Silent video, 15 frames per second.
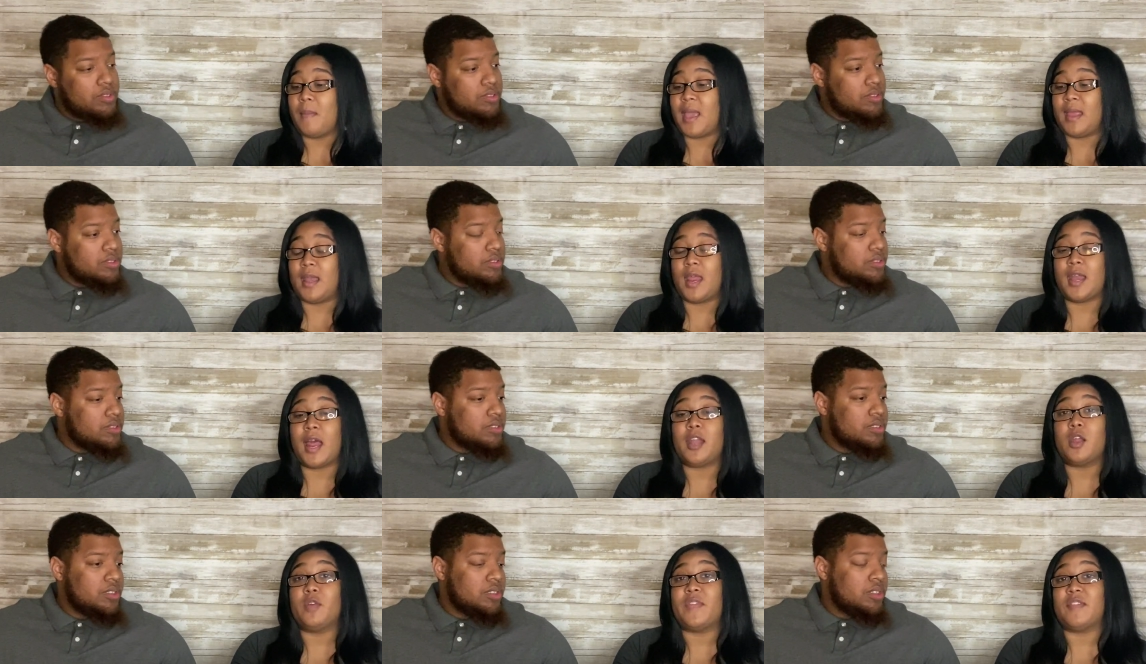Speaker 1: and, and
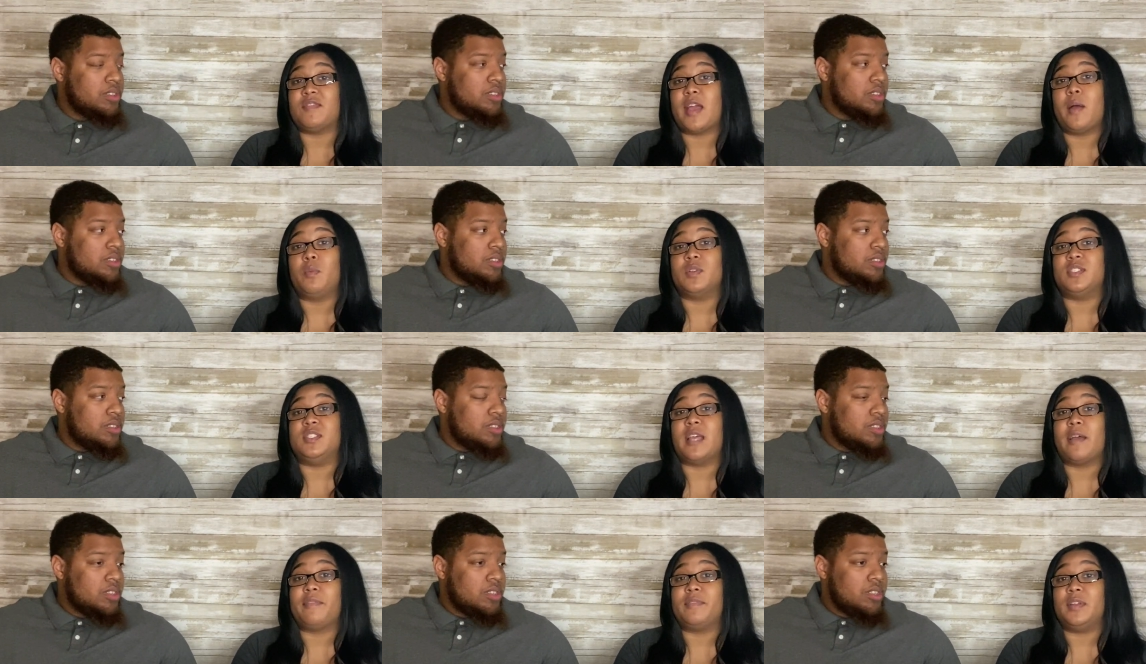I know that that was
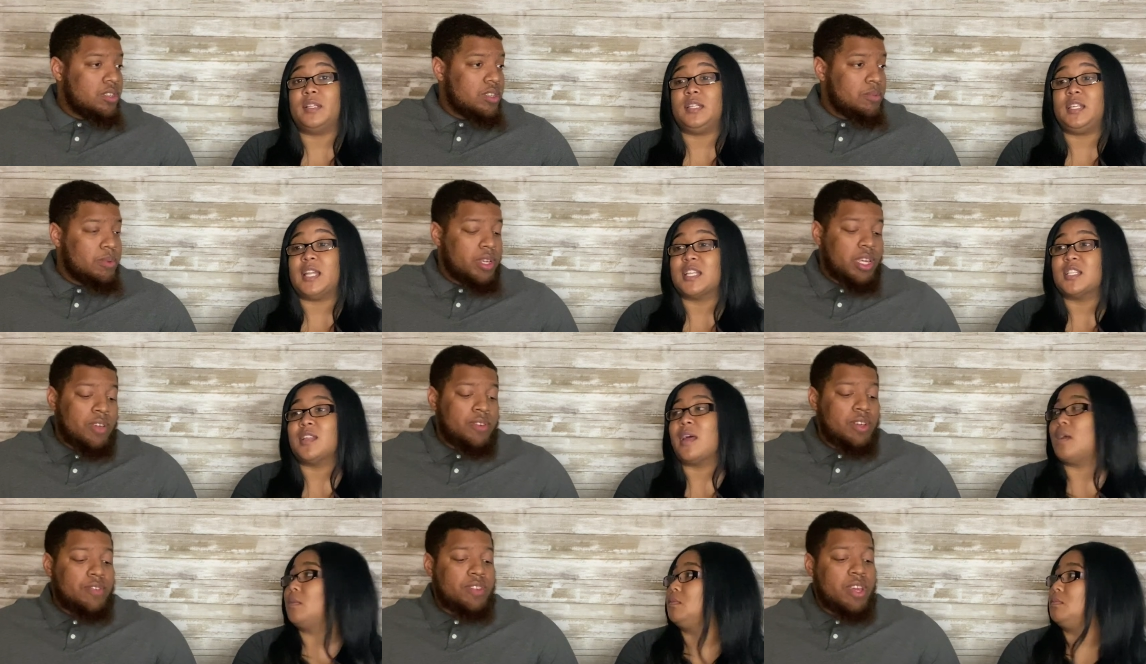definitely...
Speaker 2: That's
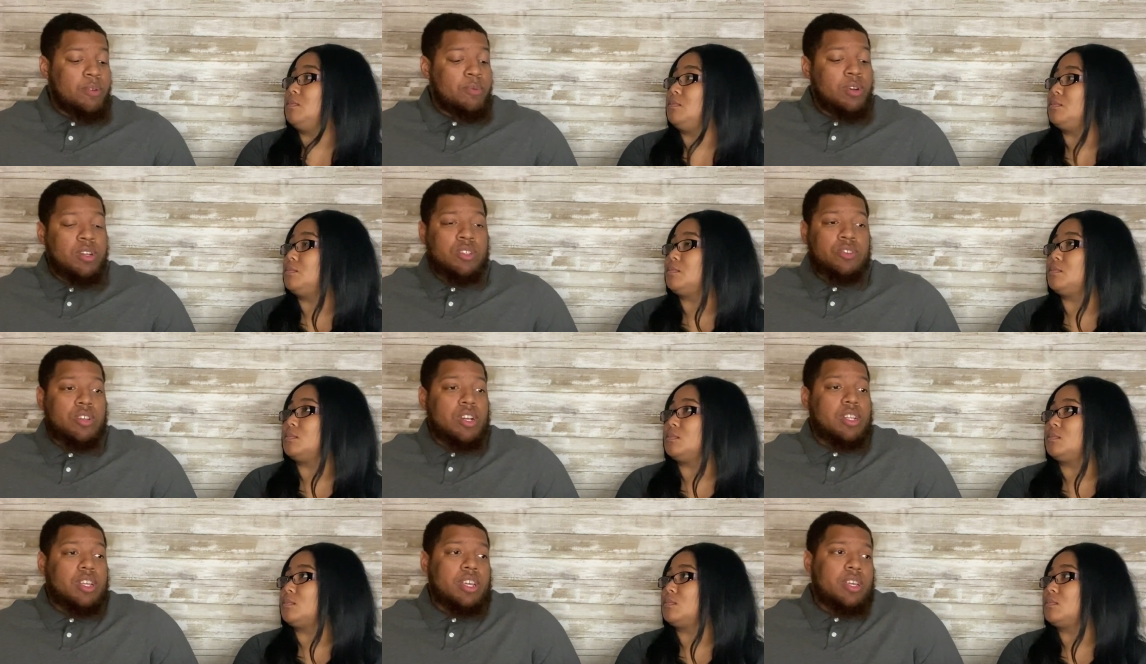even if they were
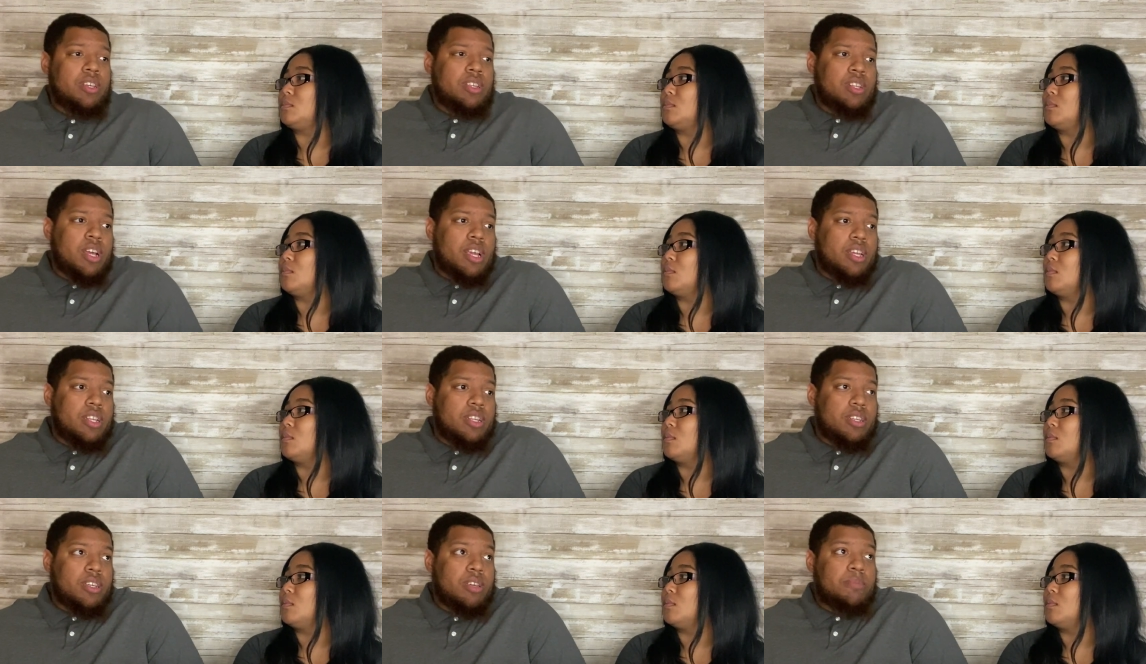struggling, he like
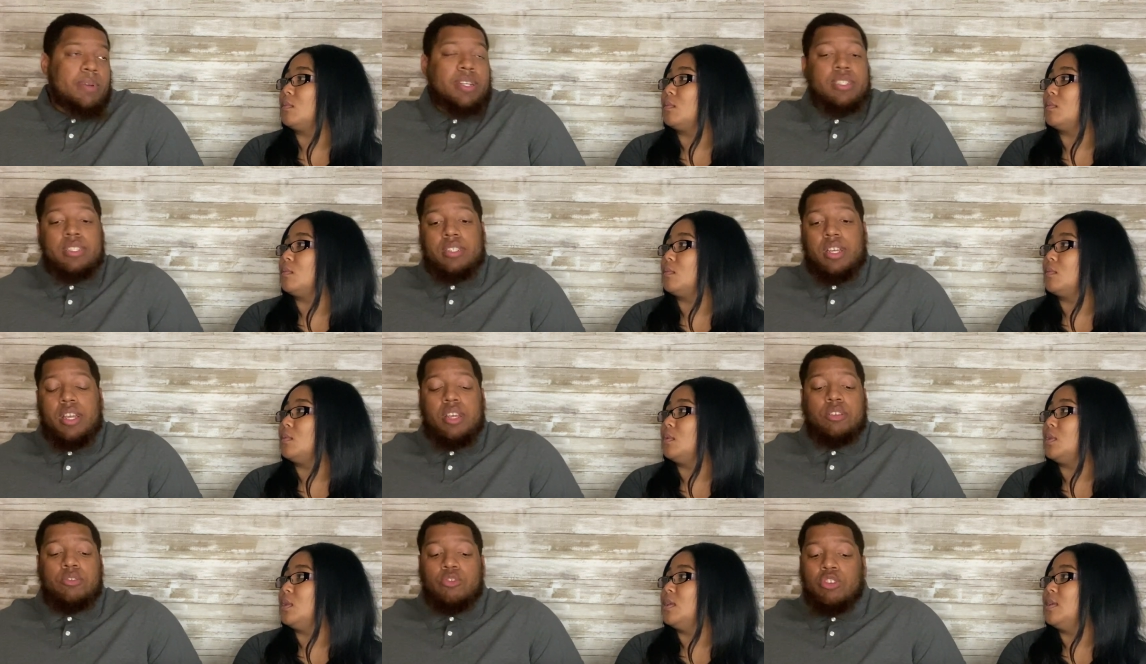he basically saying
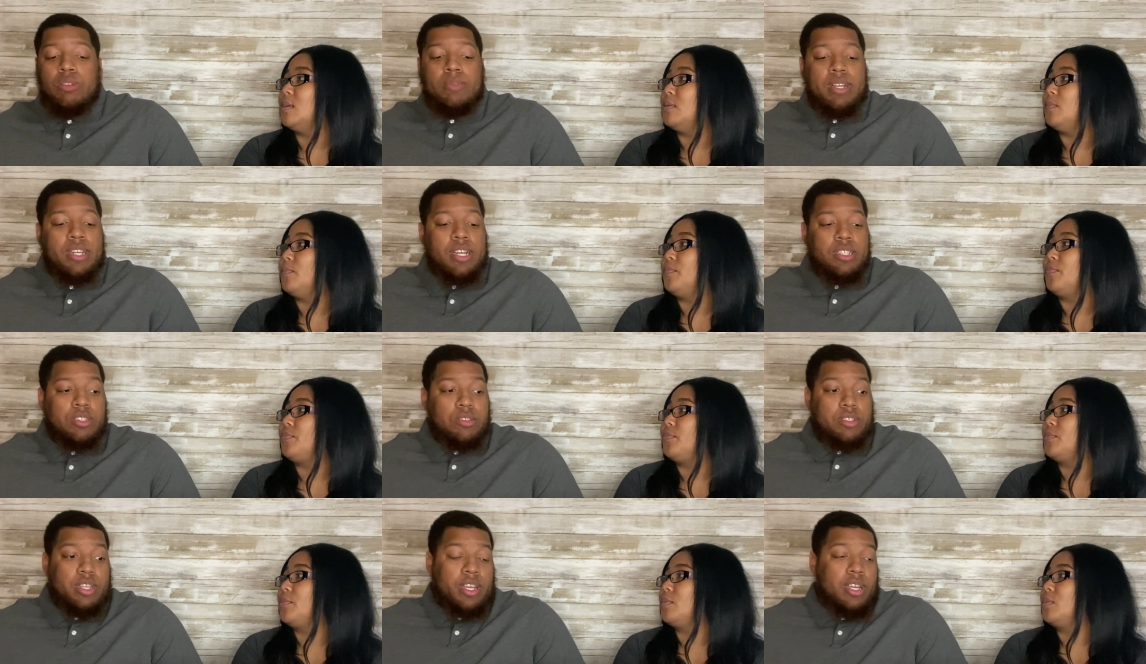he grew up like that.
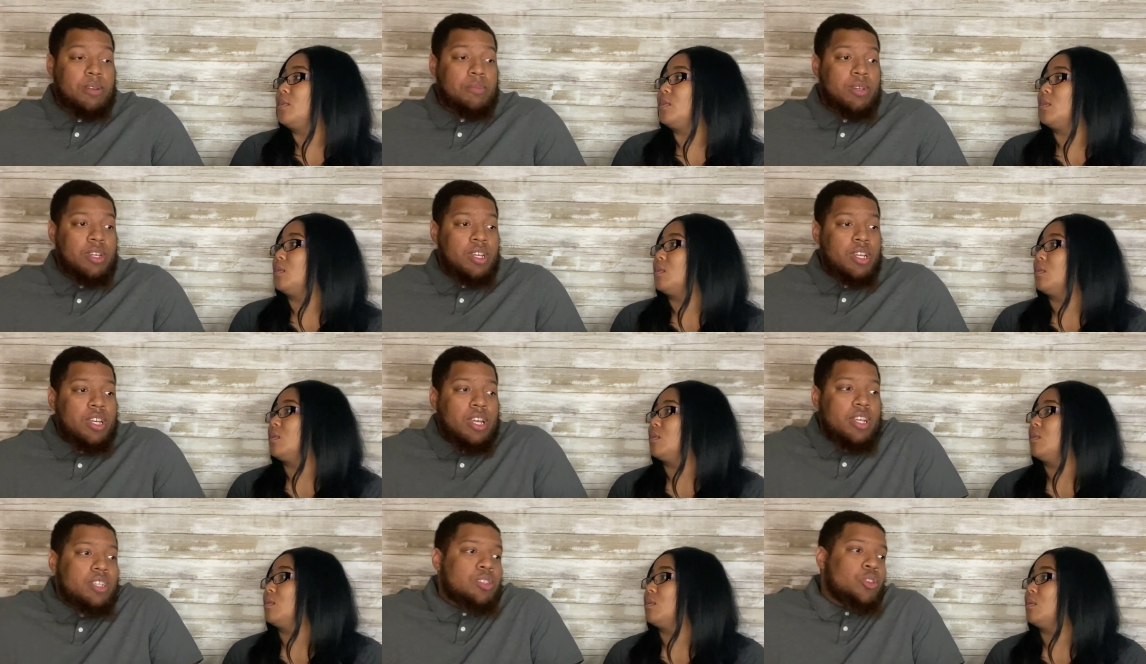So to him,
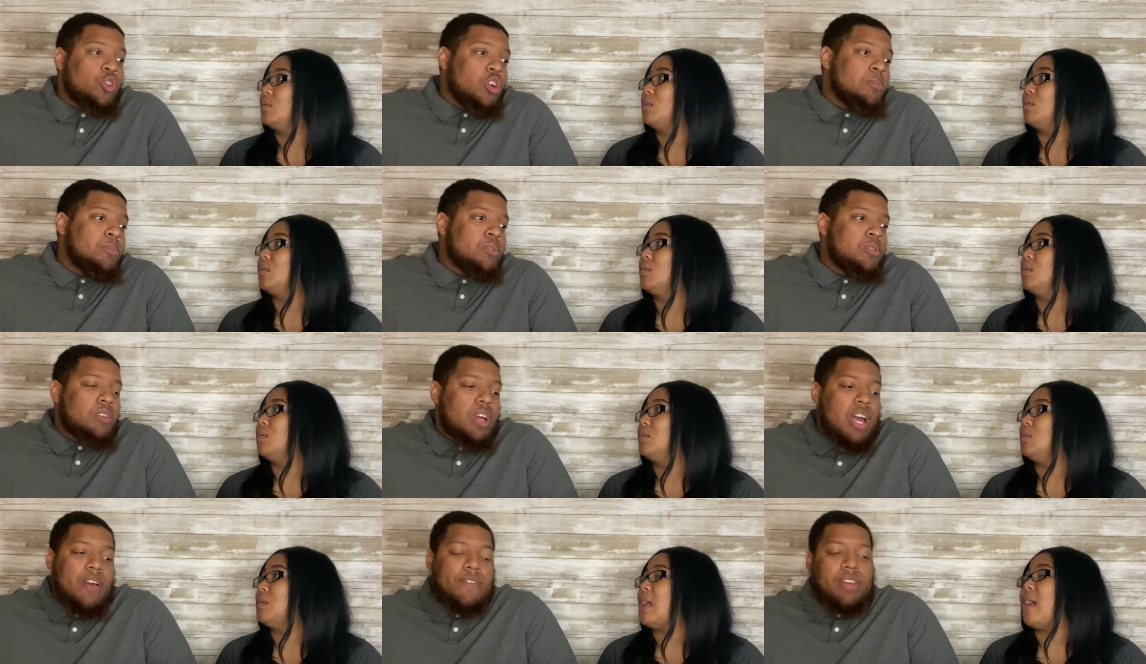it's
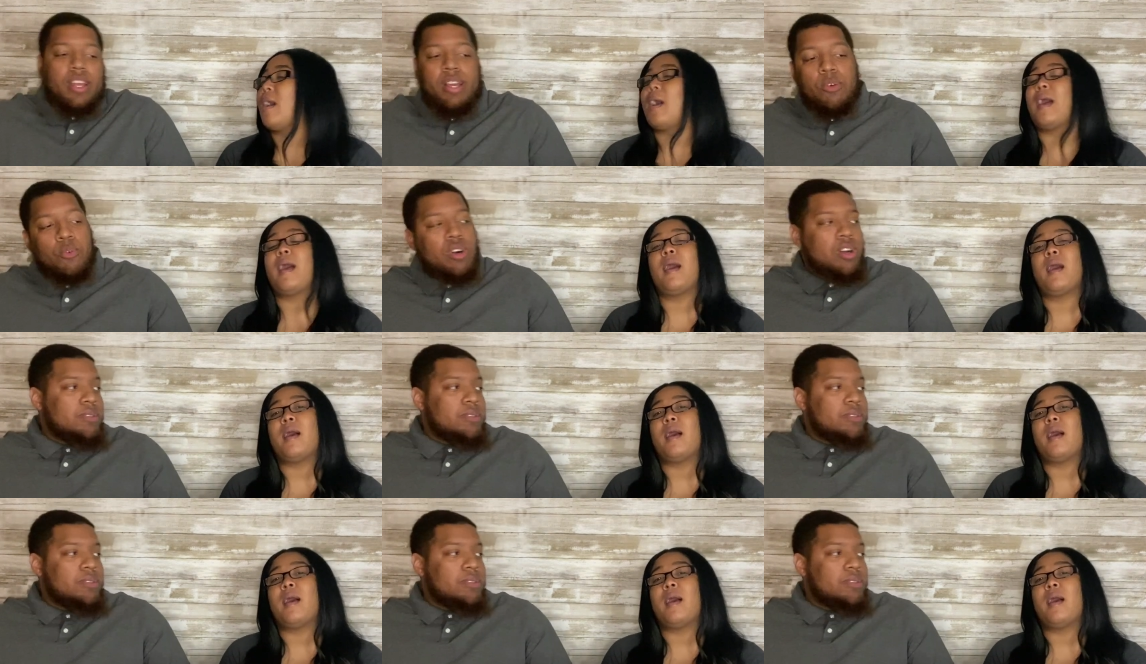normal having
Speaker 1: like ah.